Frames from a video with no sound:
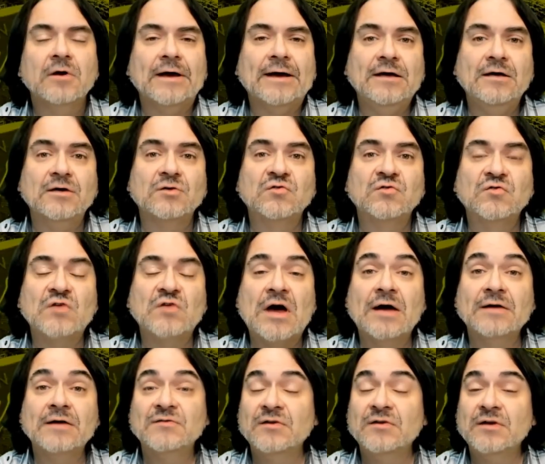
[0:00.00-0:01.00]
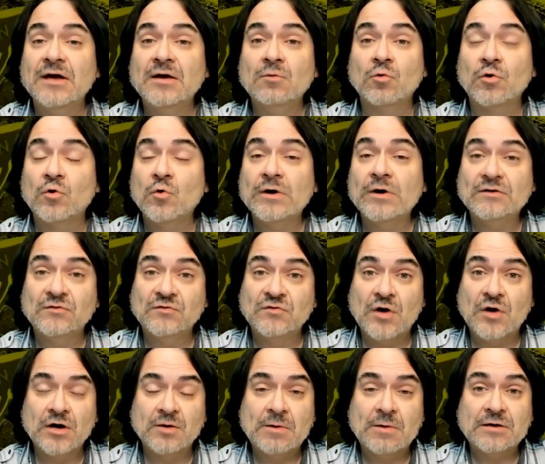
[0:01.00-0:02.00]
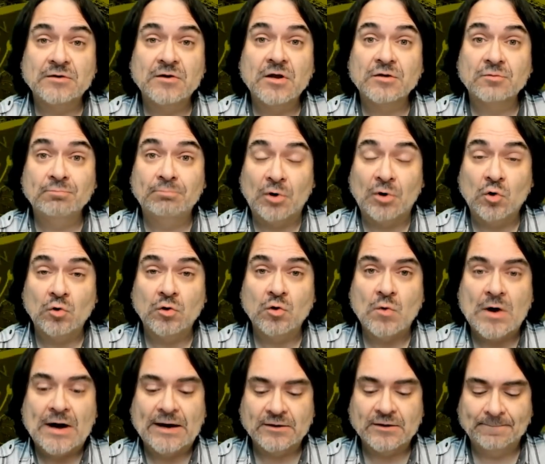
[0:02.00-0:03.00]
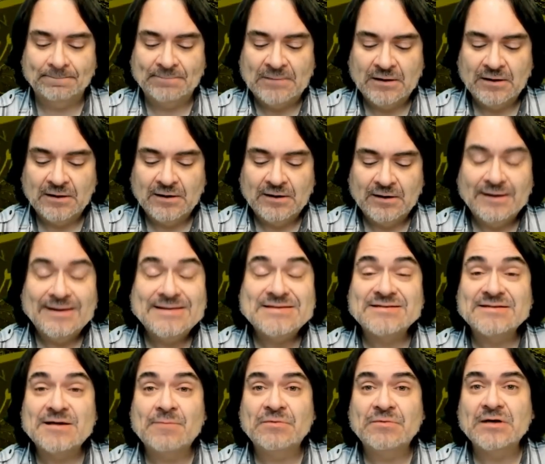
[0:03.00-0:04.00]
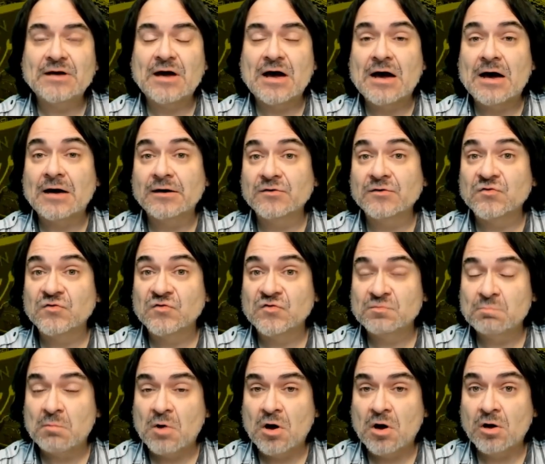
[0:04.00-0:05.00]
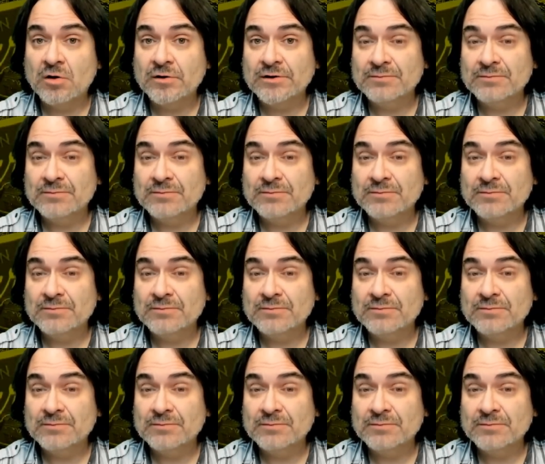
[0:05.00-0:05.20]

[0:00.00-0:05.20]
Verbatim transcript: Hey, it's Don. Today we're going to talk about another bolo item. It's something odd and small